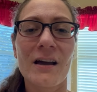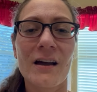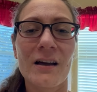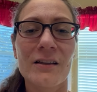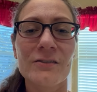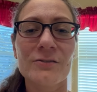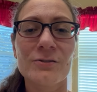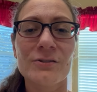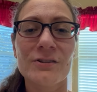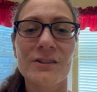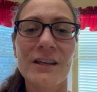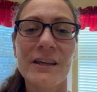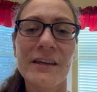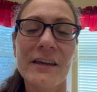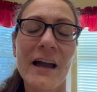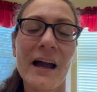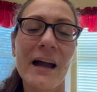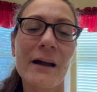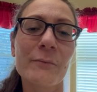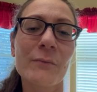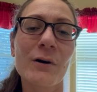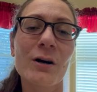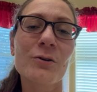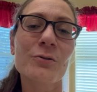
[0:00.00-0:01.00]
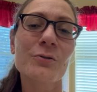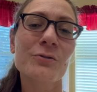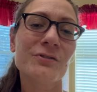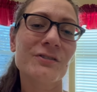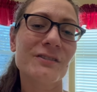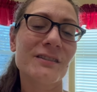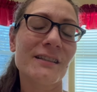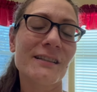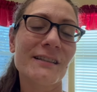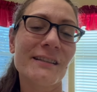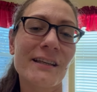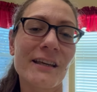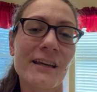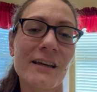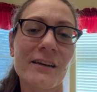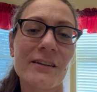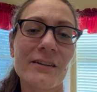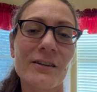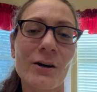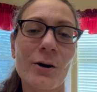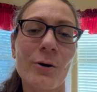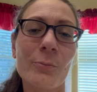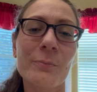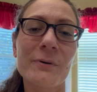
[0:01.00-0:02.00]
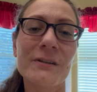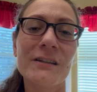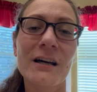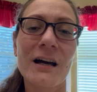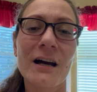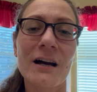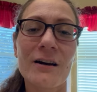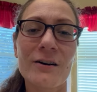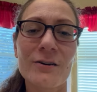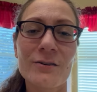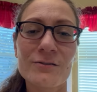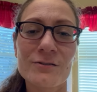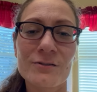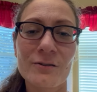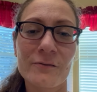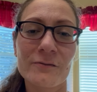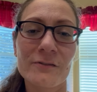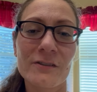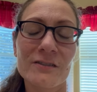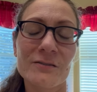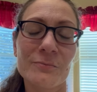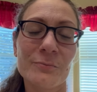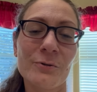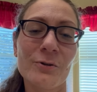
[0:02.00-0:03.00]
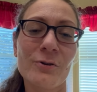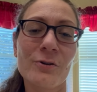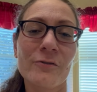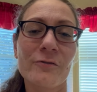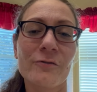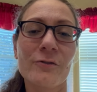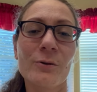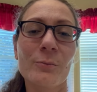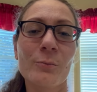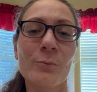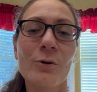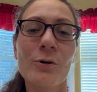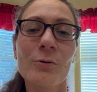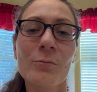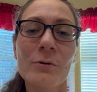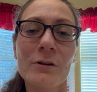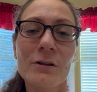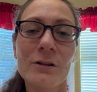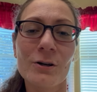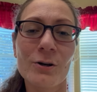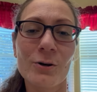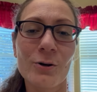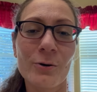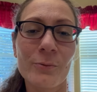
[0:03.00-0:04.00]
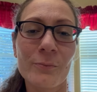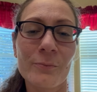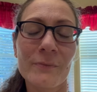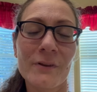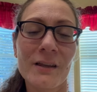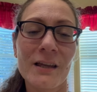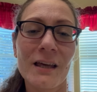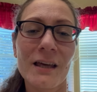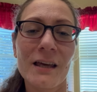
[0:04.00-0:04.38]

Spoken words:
today I'm hosting an open house of this beautiful mobile home,